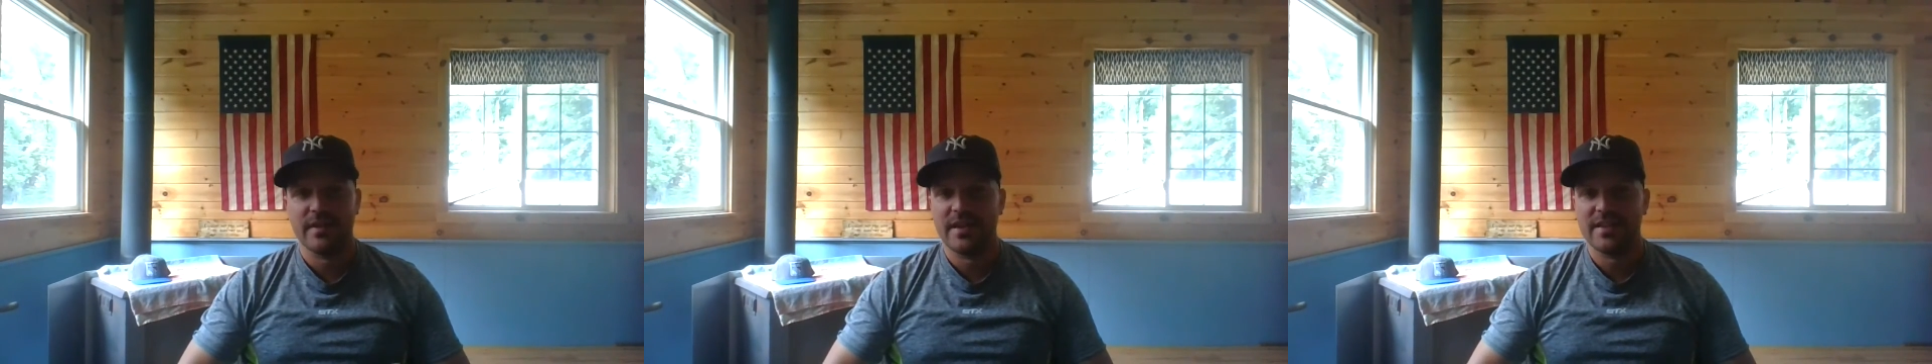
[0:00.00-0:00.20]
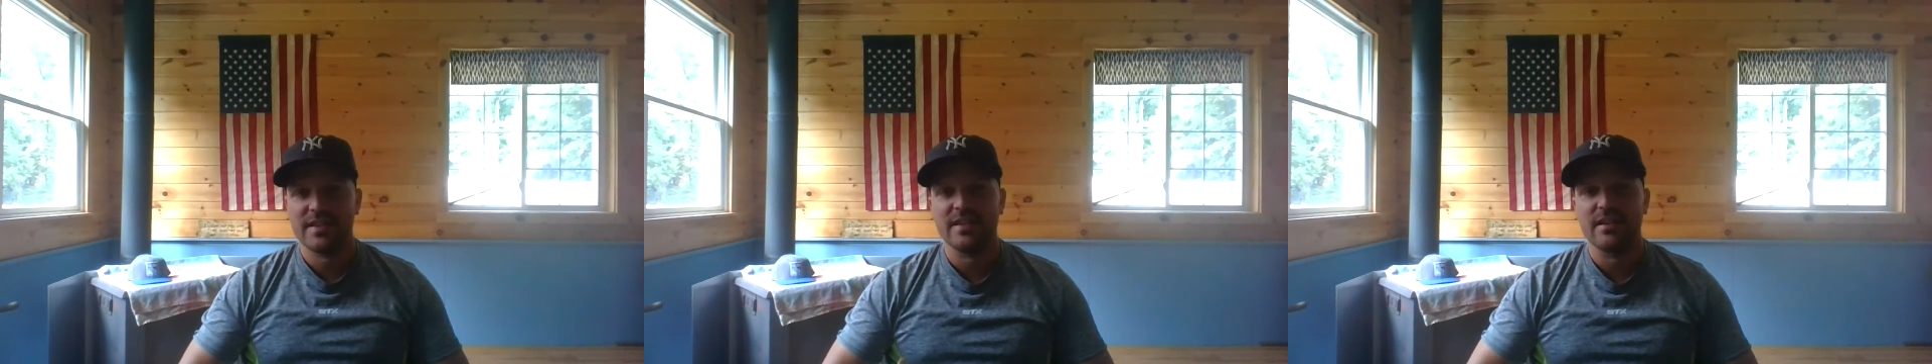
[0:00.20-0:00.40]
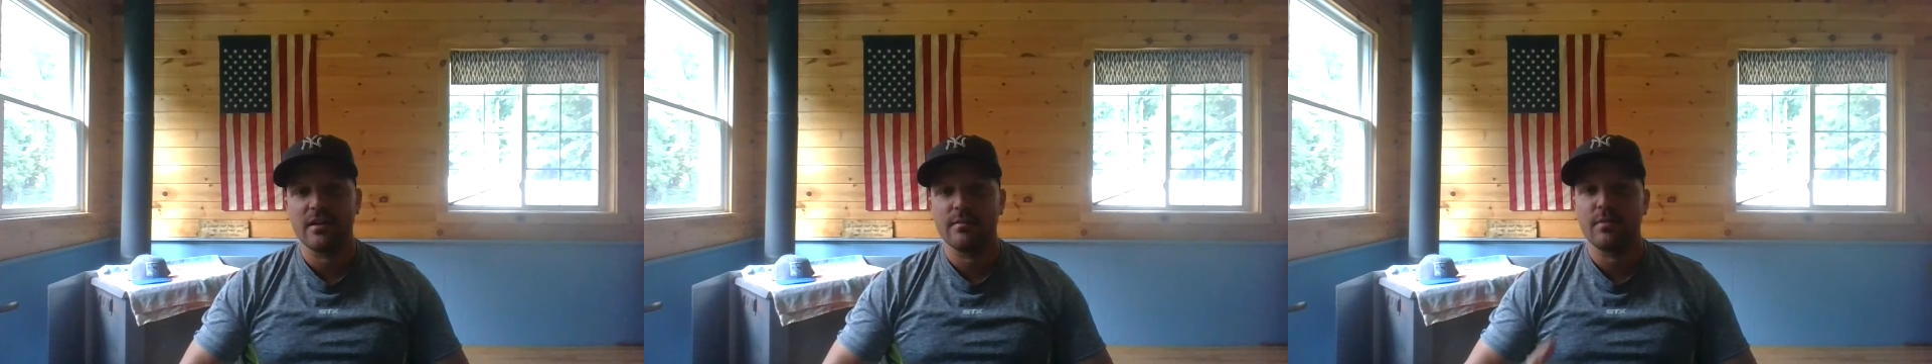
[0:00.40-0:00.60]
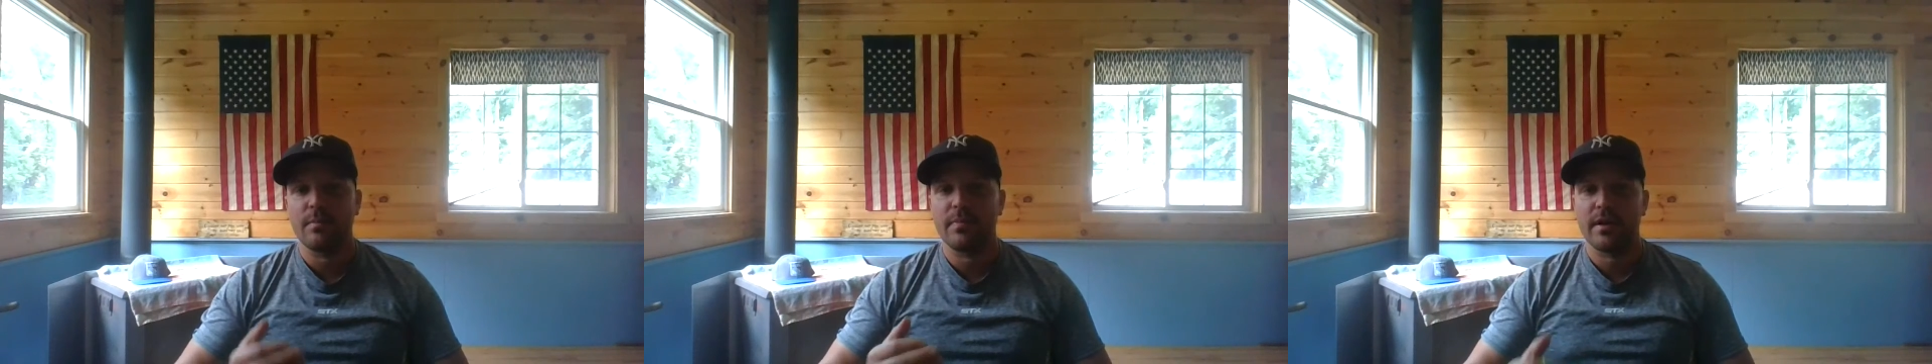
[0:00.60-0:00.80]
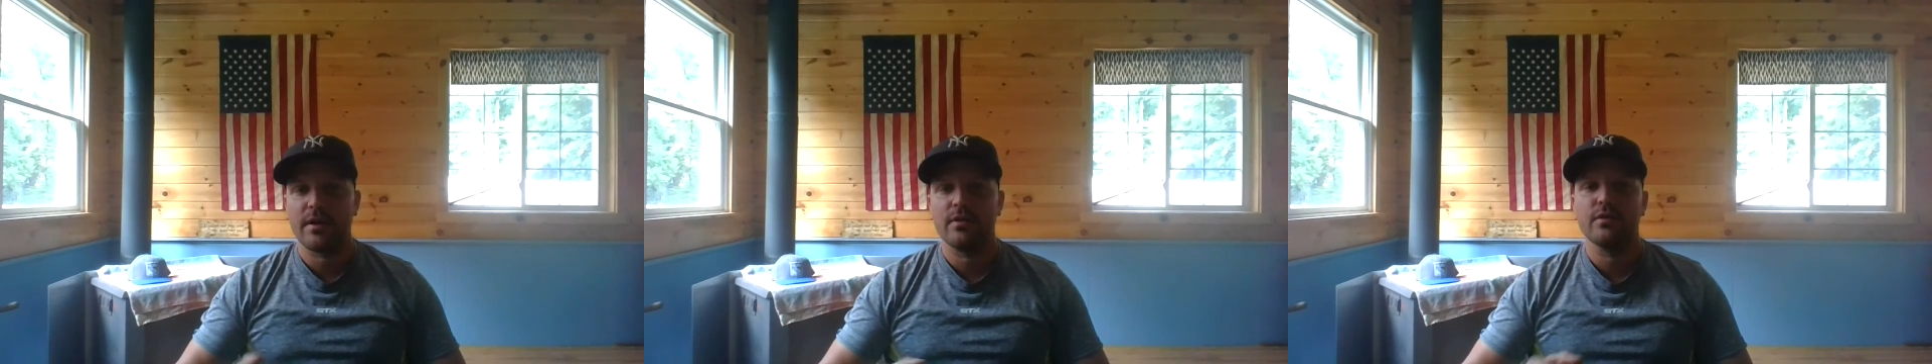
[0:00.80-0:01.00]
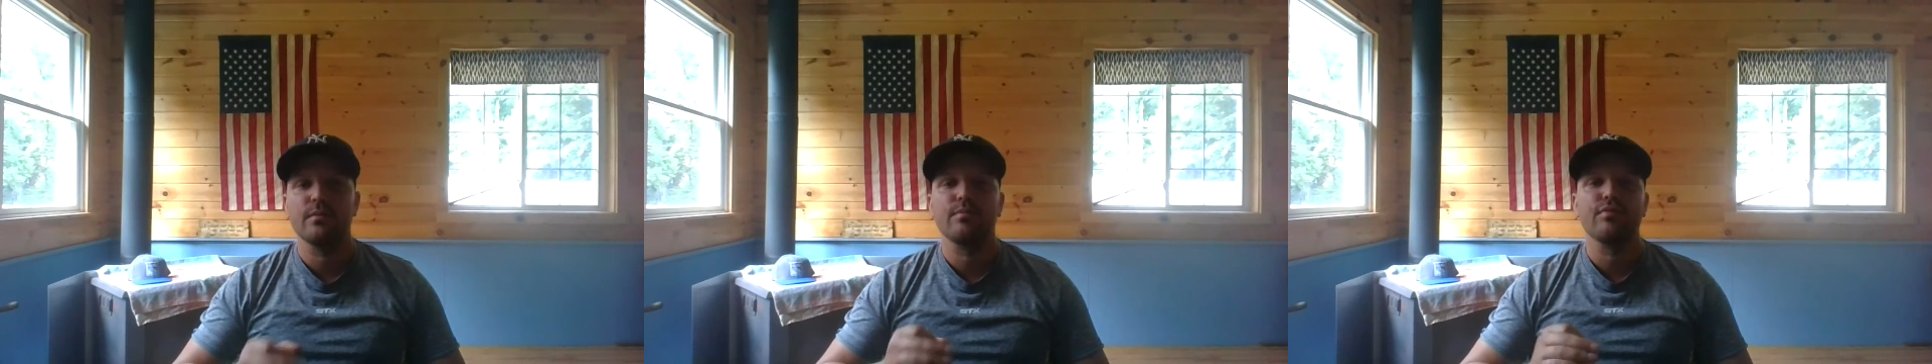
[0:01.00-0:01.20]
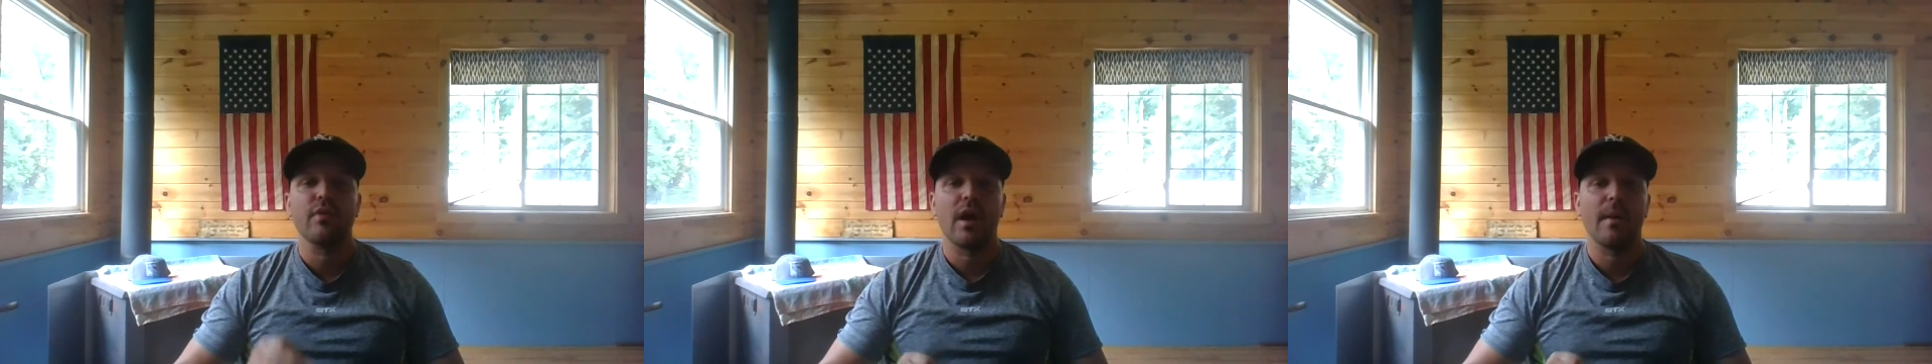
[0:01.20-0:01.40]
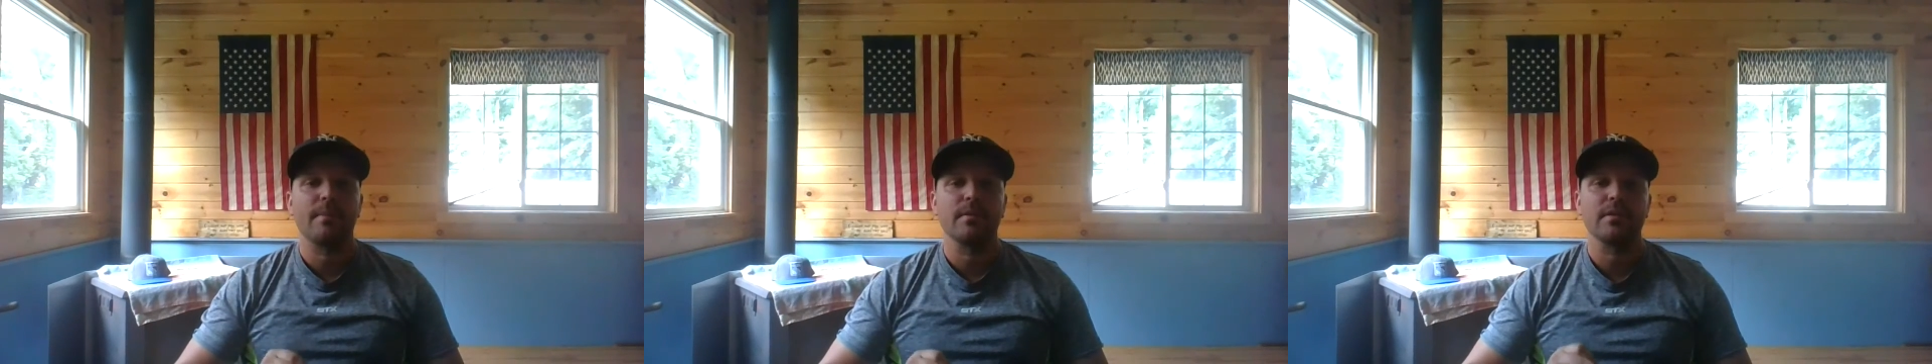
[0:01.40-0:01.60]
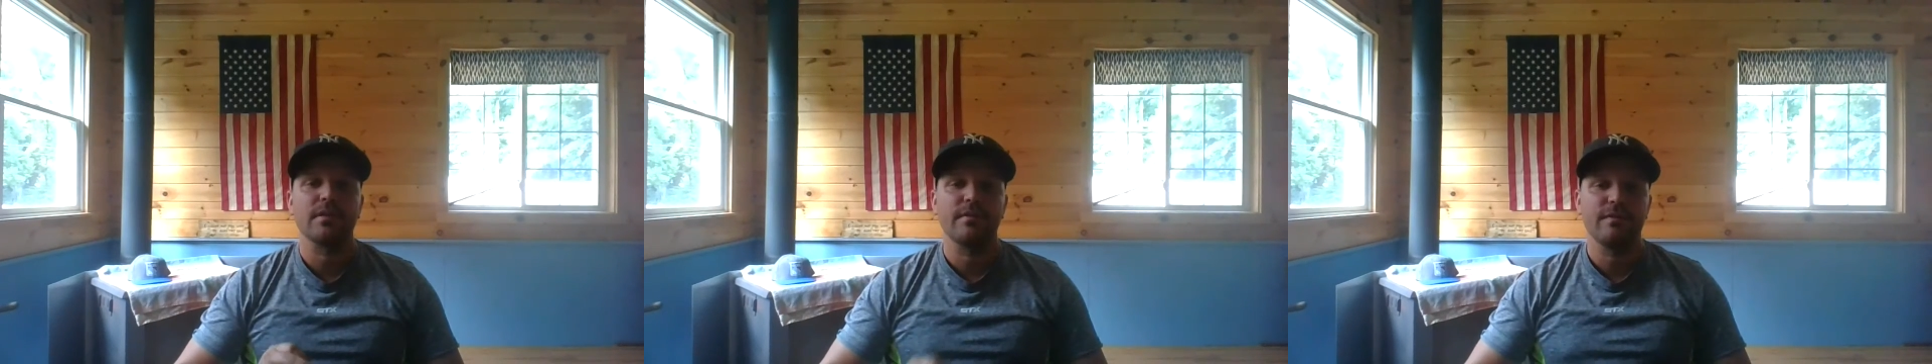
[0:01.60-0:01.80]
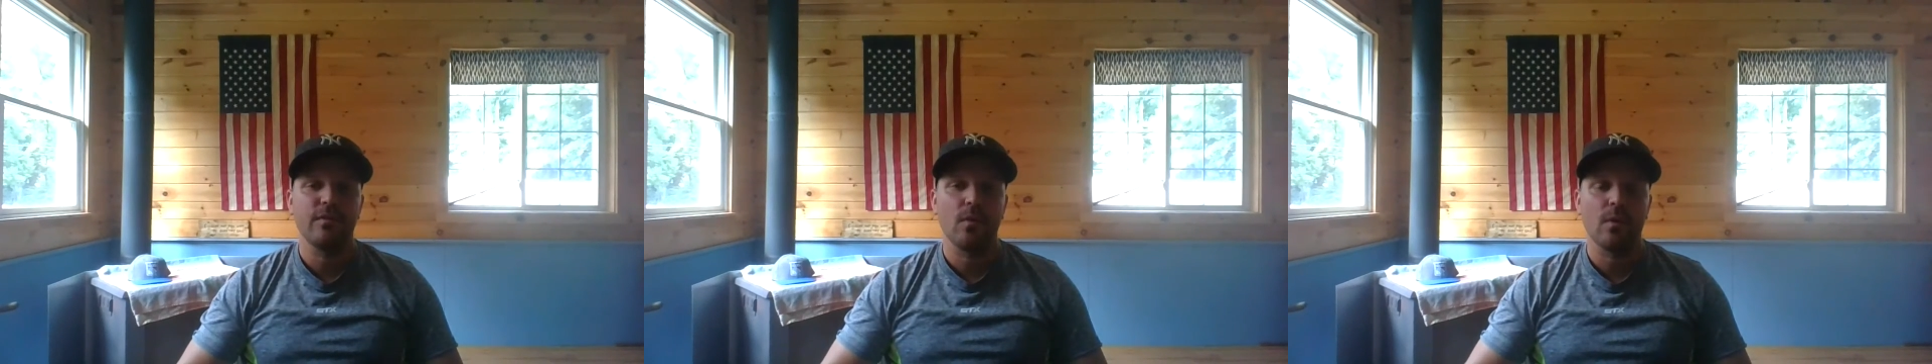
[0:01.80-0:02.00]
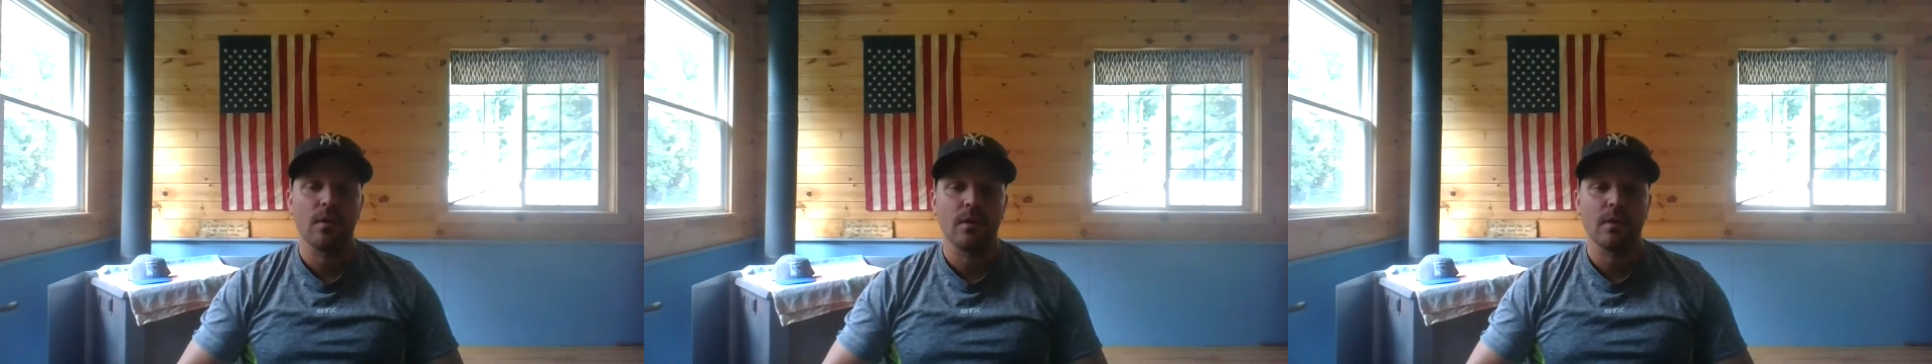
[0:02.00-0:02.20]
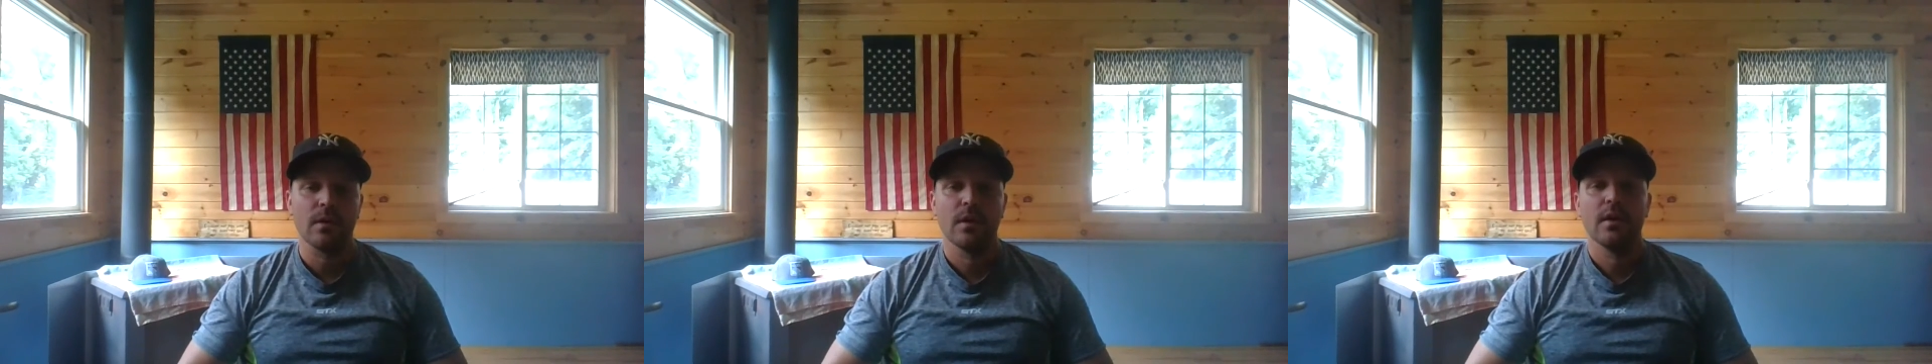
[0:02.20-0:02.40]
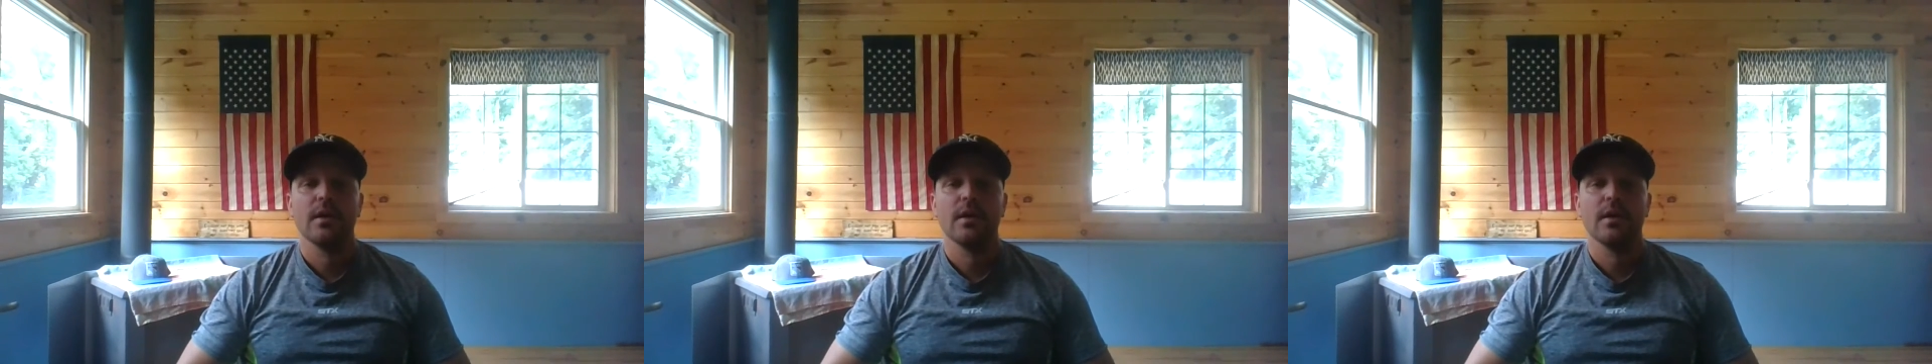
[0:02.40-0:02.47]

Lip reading: isn't going to prepare you properly for